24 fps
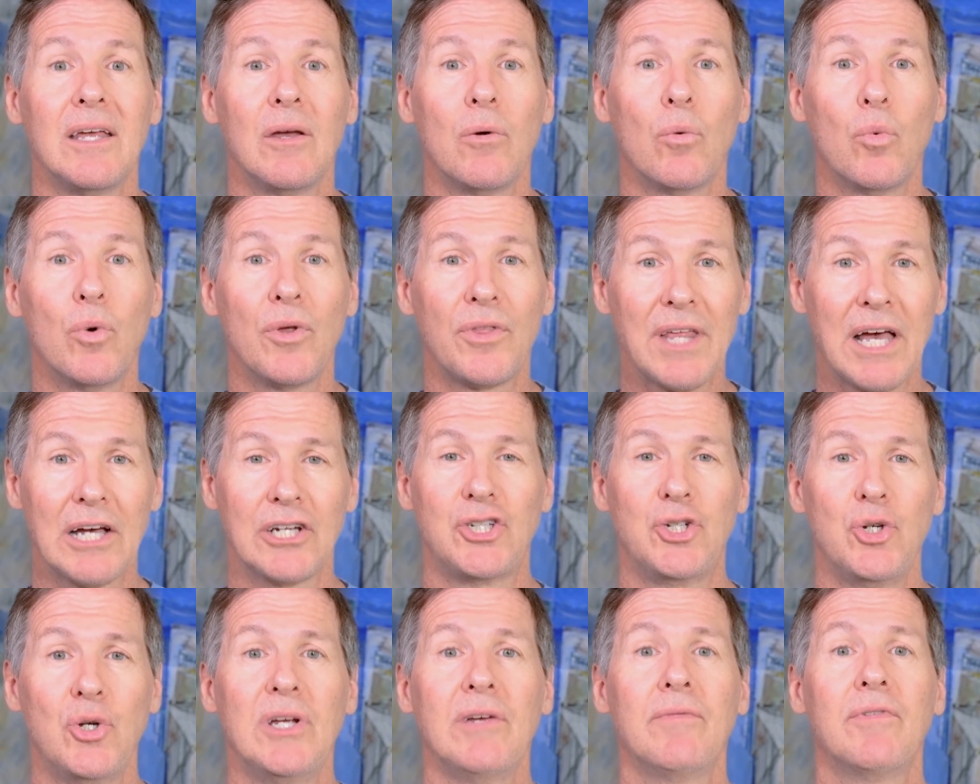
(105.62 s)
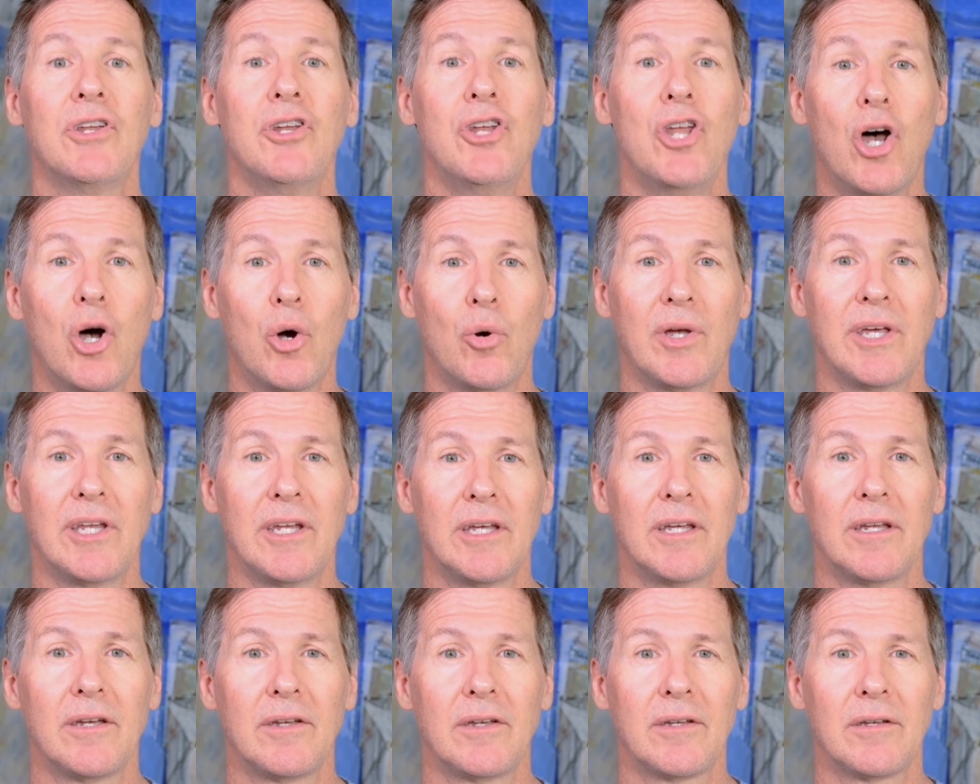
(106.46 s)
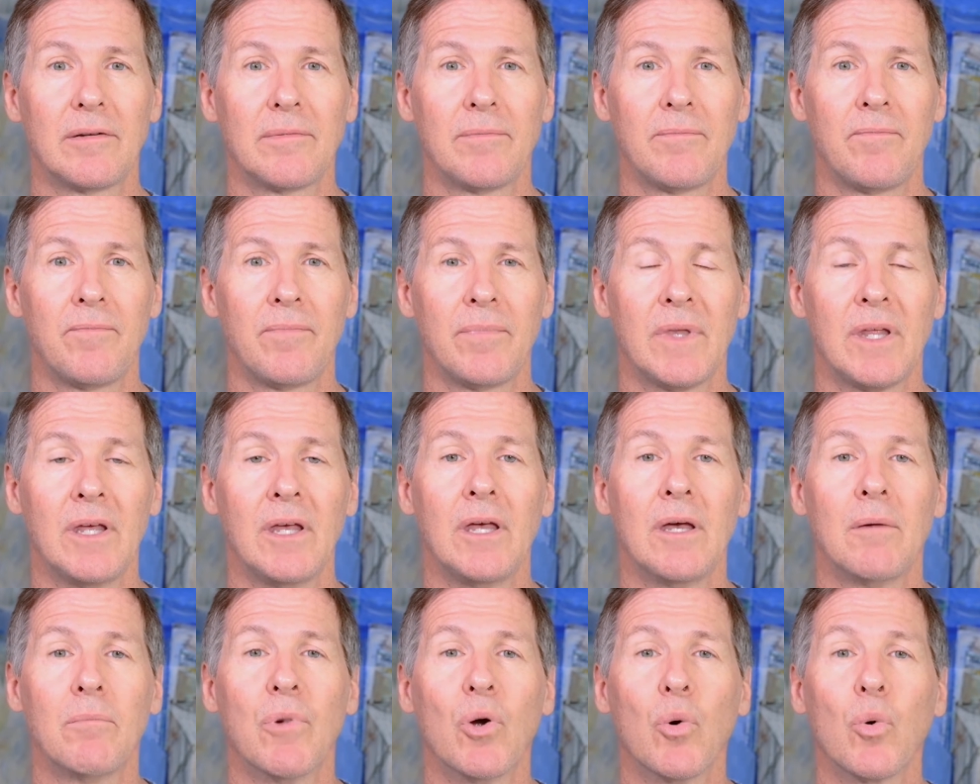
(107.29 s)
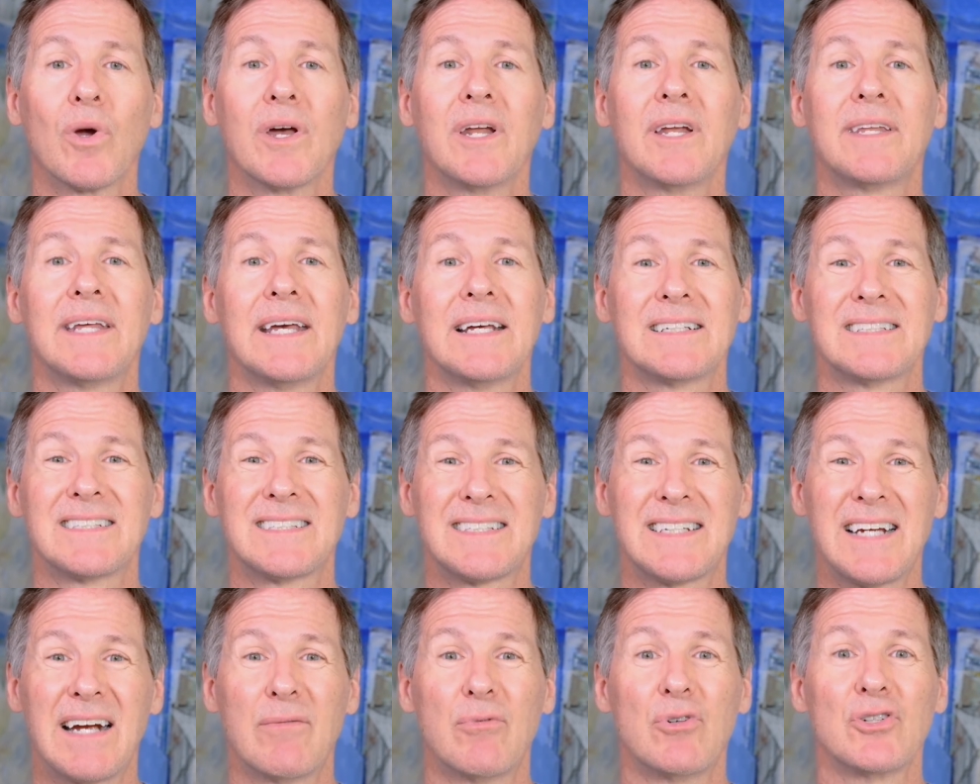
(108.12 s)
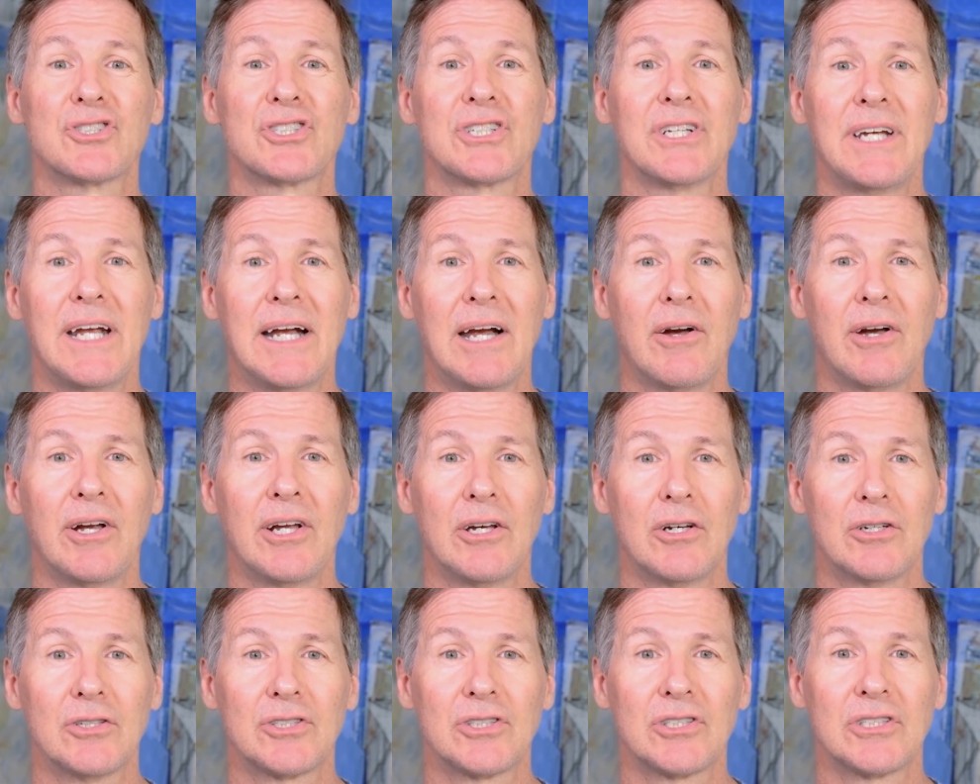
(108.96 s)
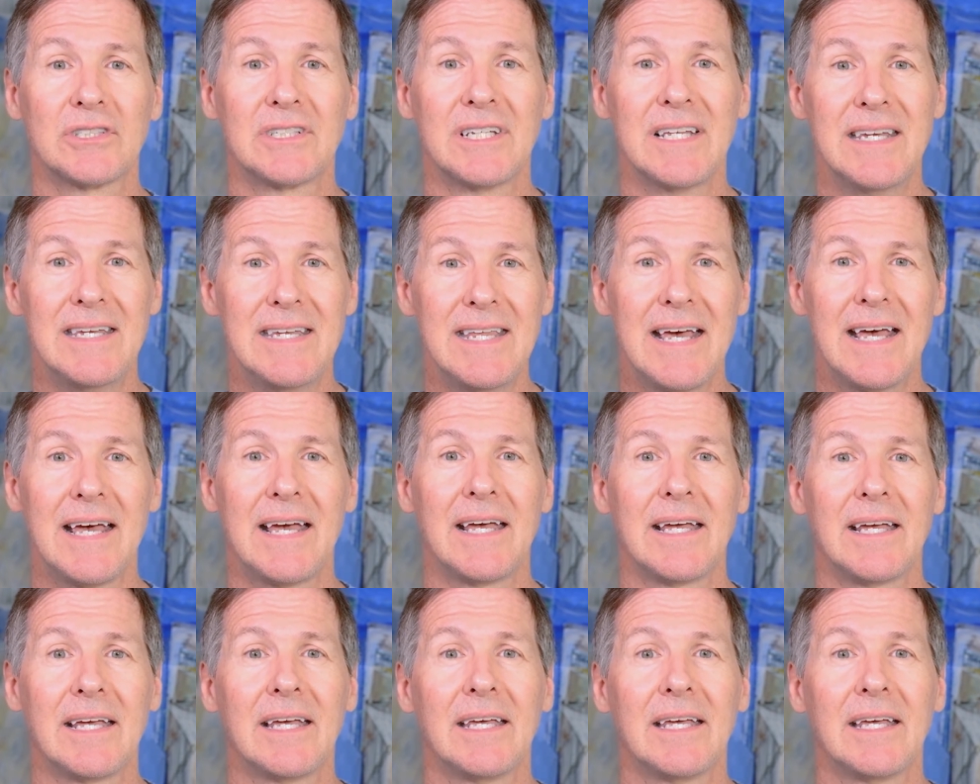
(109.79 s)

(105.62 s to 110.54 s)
without you even knowing it. But we're going to take several scenarios today